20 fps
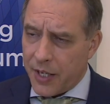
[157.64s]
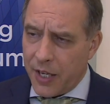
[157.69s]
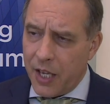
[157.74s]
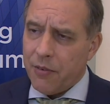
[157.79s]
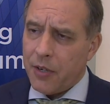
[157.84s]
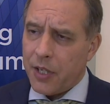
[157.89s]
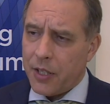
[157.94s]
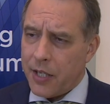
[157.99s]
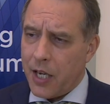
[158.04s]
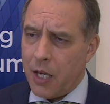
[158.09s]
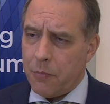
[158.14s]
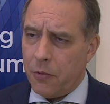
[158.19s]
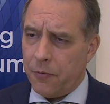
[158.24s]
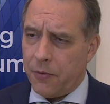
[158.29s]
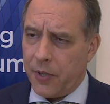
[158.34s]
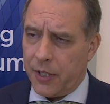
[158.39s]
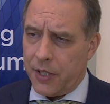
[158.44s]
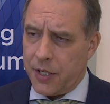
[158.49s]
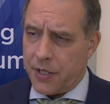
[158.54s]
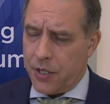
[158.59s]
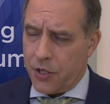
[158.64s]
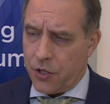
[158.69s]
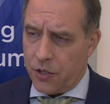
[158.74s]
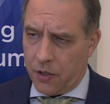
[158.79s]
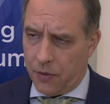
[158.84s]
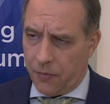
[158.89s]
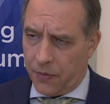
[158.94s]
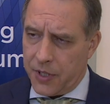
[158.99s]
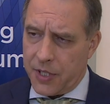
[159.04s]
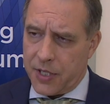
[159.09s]
every type of
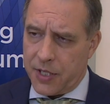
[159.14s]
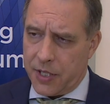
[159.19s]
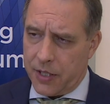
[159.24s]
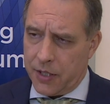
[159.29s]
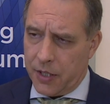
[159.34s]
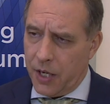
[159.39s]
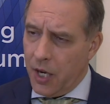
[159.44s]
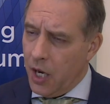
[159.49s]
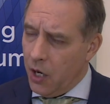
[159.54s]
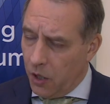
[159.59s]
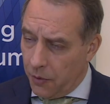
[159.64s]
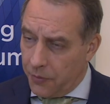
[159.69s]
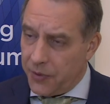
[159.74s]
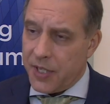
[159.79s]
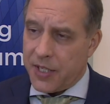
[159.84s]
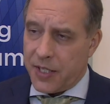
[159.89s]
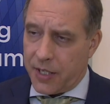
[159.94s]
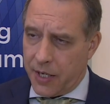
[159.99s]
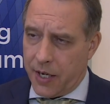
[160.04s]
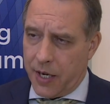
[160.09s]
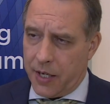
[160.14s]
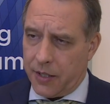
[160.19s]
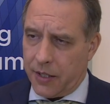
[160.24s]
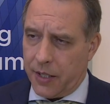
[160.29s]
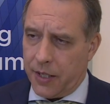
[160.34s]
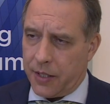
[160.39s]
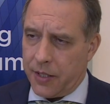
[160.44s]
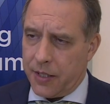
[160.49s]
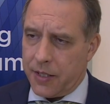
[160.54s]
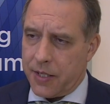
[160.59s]
organization of this kind,
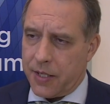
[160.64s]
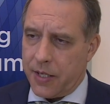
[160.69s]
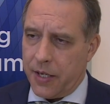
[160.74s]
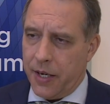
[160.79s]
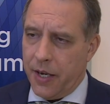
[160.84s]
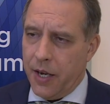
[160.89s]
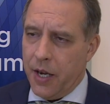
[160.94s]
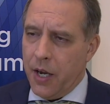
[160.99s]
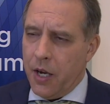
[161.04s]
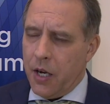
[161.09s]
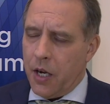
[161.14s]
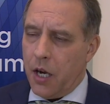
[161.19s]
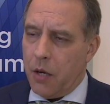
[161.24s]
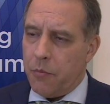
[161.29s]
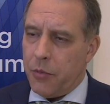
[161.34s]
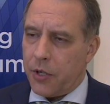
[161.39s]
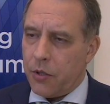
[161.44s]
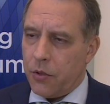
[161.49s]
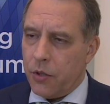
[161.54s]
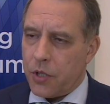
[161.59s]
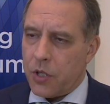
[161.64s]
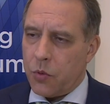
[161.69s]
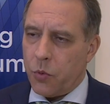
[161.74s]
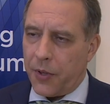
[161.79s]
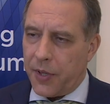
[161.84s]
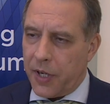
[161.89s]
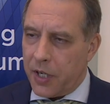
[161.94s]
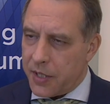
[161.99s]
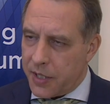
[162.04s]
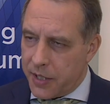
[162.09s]
I can say, because
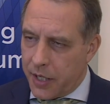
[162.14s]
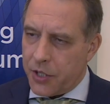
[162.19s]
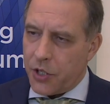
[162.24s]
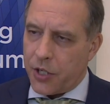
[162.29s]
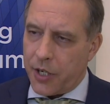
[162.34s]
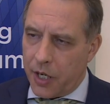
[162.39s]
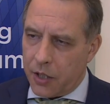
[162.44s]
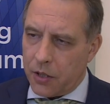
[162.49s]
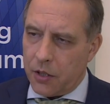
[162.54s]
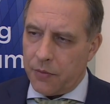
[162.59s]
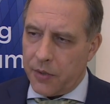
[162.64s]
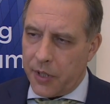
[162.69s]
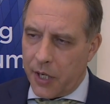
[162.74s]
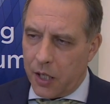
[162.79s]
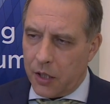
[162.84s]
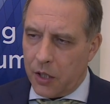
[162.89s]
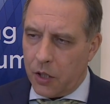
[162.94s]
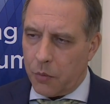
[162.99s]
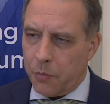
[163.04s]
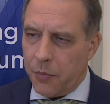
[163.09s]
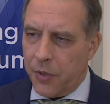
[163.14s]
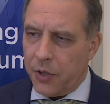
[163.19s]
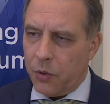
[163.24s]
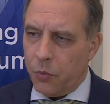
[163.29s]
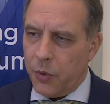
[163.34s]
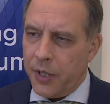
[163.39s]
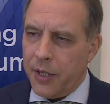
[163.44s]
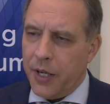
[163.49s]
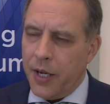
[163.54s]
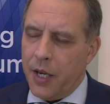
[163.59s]
without such kind of dialogue
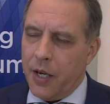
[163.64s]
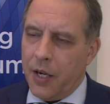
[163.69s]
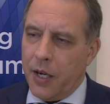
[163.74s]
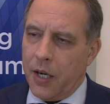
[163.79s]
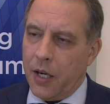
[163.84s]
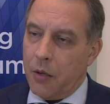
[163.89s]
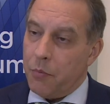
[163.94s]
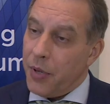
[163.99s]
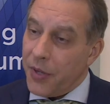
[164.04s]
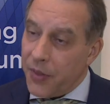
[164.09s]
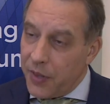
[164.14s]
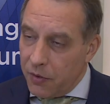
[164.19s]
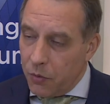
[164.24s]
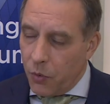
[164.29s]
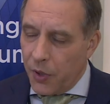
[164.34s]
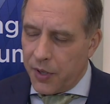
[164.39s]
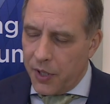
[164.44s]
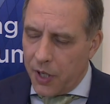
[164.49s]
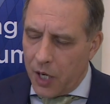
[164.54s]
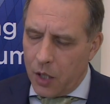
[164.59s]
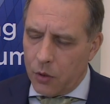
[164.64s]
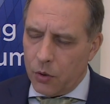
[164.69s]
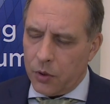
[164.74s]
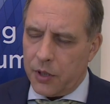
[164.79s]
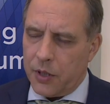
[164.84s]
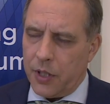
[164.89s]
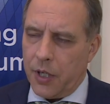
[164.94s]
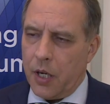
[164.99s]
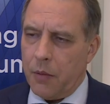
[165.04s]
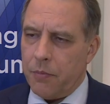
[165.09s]
between
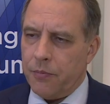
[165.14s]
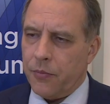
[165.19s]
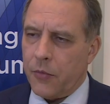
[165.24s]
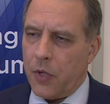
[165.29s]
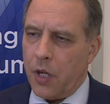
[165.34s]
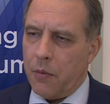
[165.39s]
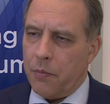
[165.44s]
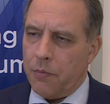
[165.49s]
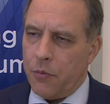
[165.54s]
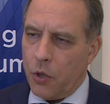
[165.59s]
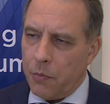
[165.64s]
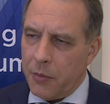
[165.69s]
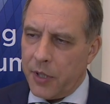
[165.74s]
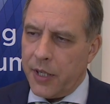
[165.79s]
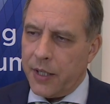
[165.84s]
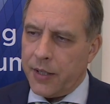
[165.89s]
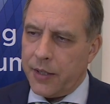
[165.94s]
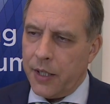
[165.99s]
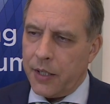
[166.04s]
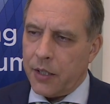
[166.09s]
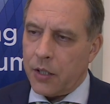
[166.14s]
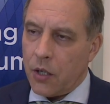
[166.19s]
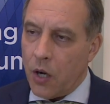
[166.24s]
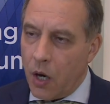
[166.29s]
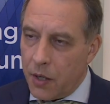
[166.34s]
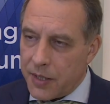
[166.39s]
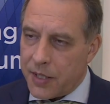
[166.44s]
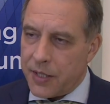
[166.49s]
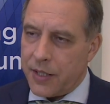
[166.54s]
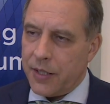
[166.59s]
without permanent and
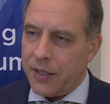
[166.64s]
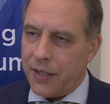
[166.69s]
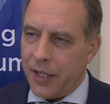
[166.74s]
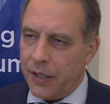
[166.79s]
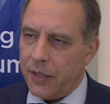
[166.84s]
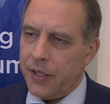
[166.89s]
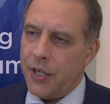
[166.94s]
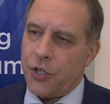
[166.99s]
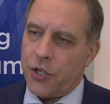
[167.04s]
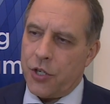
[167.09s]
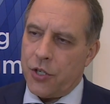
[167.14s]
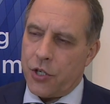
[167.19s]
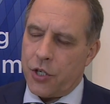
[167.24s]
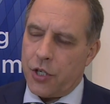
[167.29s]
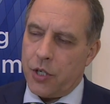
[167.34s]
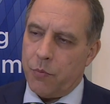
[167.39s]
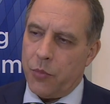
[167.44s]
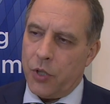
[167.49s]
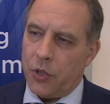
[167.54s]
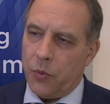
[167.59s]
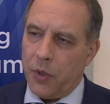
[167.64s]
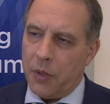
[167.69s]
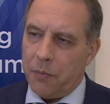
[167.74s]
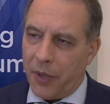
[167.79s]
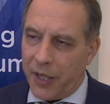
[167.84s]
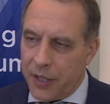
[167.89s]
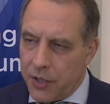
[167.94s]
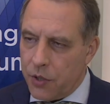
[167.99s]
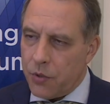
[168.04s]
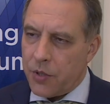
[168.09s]
constant relationship between
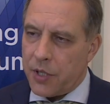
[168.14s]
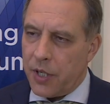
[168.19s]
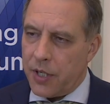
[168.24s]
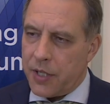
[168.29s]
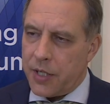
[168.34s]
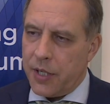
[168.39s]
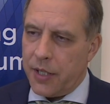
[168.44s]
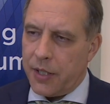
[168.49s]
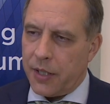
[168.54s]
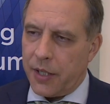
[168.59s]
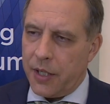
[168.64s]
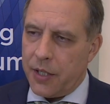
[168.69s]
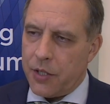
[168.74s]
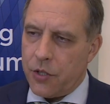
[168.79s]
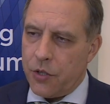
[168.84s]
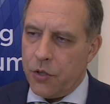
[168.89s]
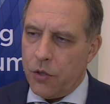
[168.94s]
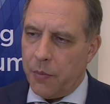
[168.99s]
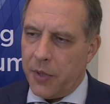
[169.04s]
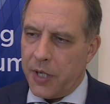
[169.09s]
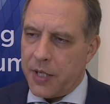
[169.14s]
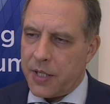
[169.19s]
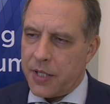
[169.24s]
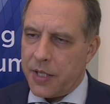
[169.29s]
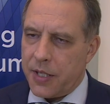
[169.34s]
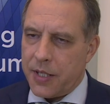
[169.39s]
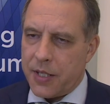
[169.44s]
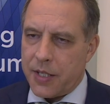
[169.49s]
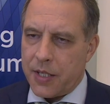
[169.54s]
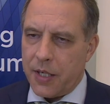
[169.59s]
producers and
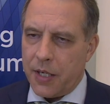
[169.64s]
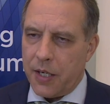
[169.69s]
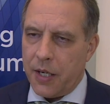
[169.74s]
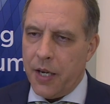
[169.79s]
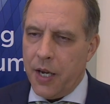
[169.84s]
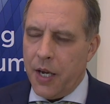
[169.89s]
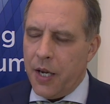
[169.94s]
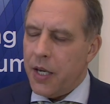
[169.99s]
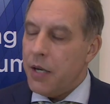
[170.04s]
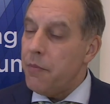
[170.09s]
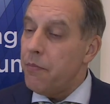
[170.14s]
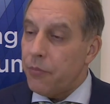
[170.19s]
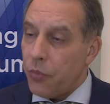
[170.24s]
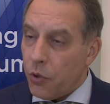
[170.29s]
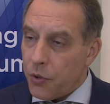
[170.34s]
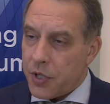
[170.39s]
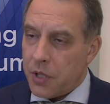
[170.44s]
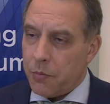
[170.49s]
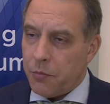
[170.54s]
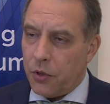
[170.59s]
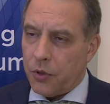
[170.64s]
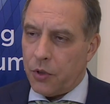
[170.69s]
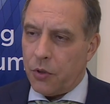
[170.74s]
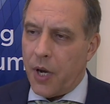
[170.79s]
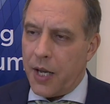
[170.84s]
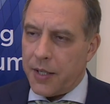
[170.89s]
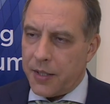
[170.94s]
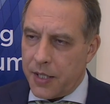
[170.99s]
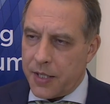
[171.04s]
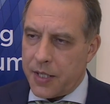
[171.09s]
consumers, it's impossible to
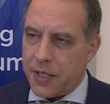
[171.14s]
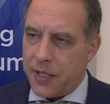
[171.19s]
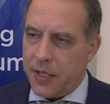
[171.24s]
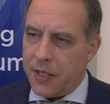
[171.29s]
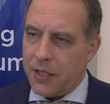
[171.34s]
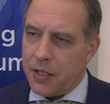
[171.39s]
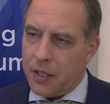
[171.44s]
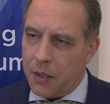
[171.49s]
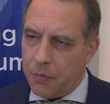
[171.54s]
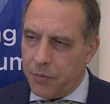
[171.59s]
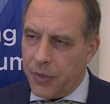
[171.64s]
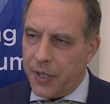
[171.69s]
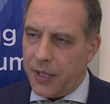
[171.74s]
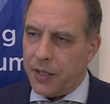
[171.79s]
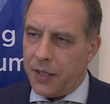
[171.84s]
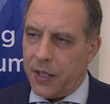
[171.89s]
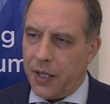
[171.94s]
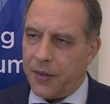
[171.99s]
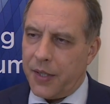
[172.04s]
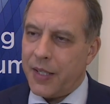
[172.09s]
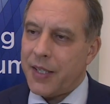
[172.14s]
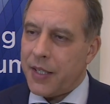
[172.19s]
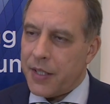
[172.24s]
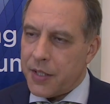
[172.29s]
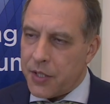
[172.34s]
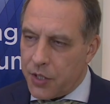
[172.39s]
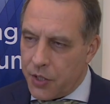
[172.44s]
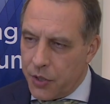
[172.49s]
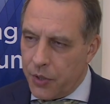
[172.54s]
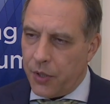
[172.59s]
understand better the
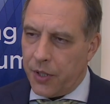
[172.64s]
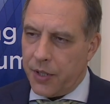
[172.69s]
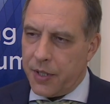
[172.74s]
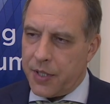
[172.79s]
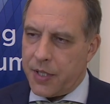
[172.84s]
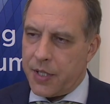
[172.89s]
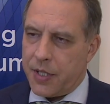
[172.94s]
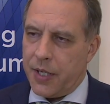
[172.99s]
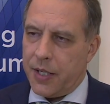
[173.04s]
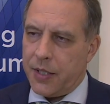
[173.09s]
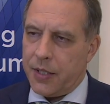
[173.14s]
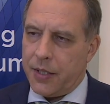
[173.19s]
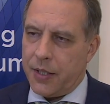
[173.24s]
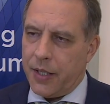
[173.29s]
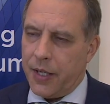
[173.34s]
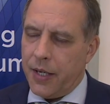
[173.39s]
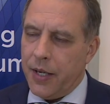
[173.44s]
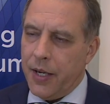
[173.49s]
concerns and